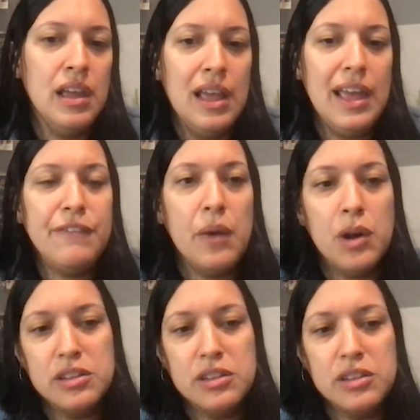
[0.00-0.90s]
if I
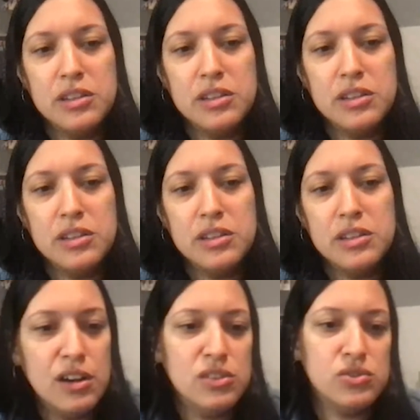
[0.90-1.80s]
wanted to use
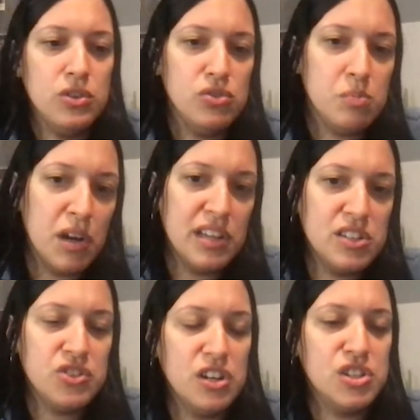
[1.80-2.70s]
indicators or use market
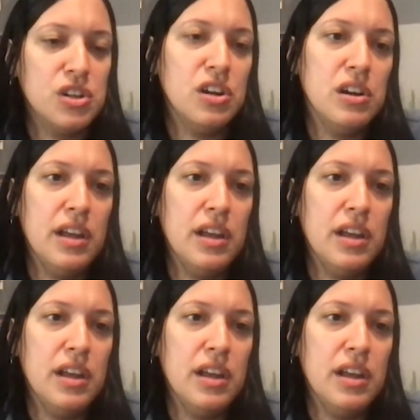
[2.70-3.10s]
structure,